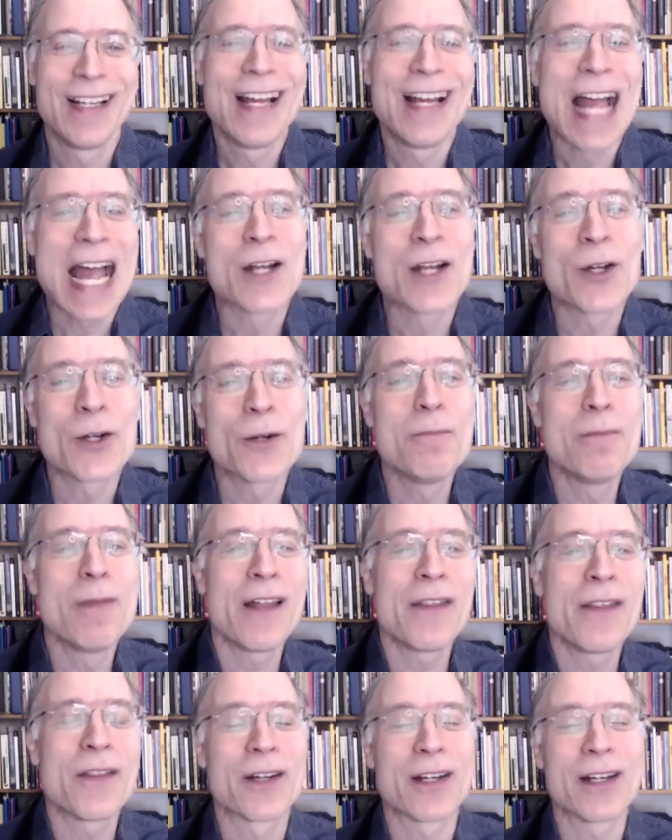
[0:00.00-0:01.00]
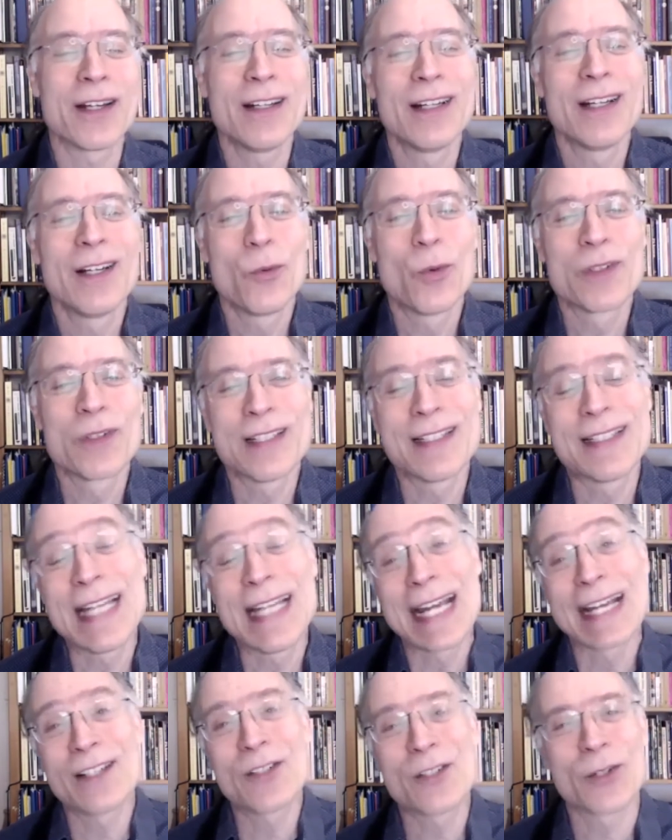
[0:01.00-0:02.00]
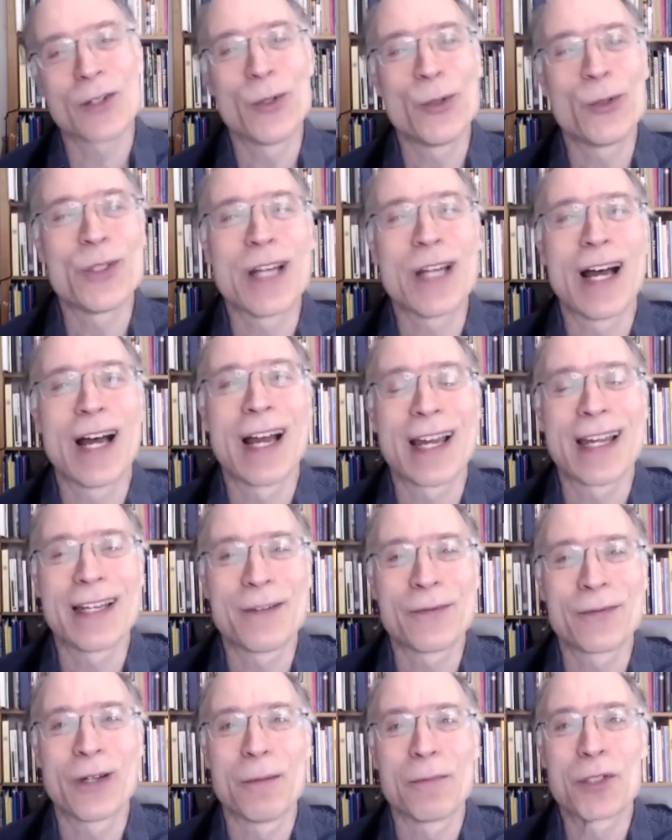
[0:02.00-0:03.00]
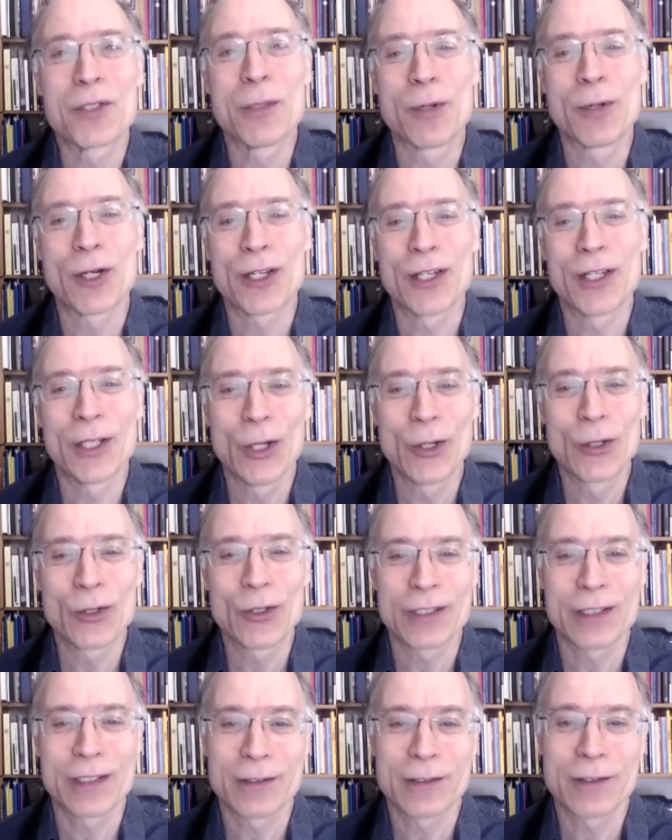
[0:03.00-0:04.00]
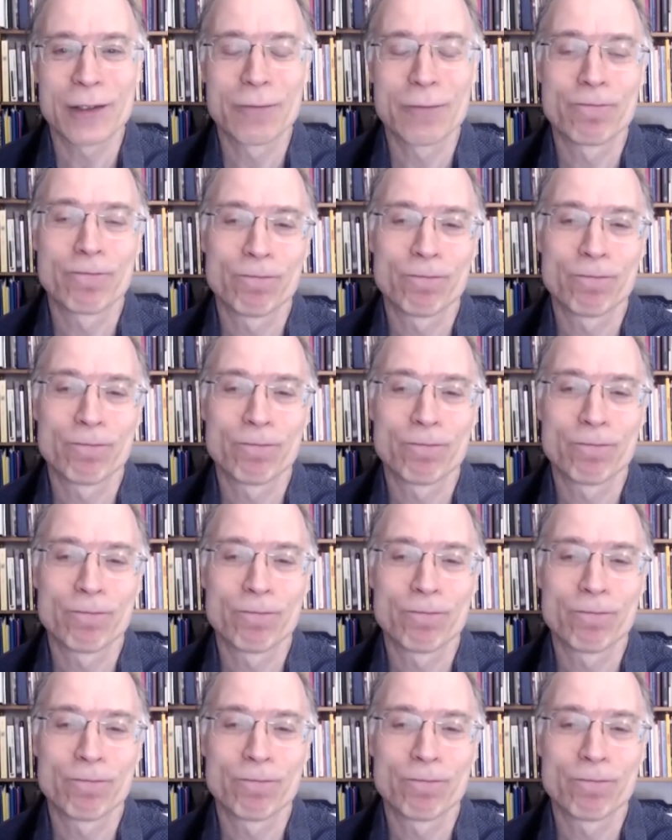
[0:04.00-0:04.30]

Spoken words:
And her mother was a dancer who died from tuberculosis.